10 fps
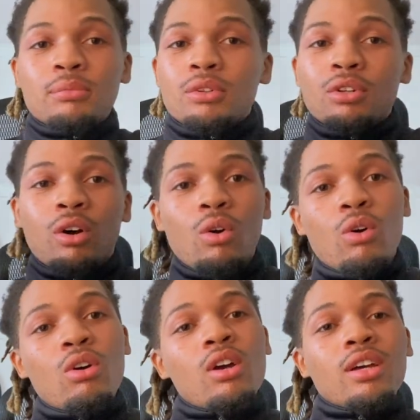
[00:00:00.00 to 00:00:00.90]
you know,
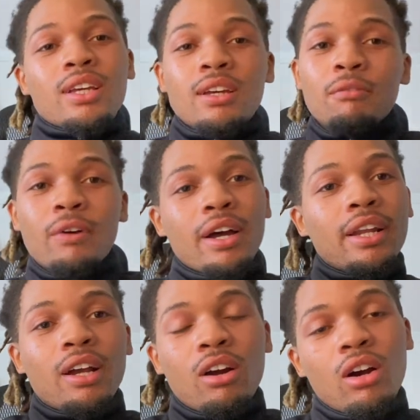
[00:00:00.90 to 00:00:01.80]
find
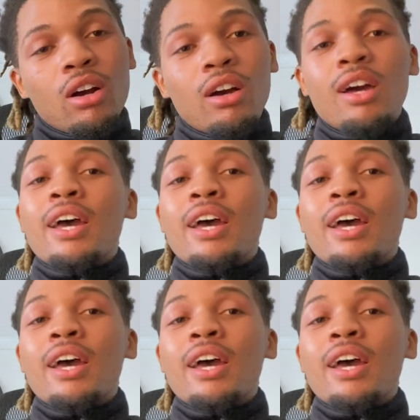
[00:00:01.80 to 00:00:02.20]
that car.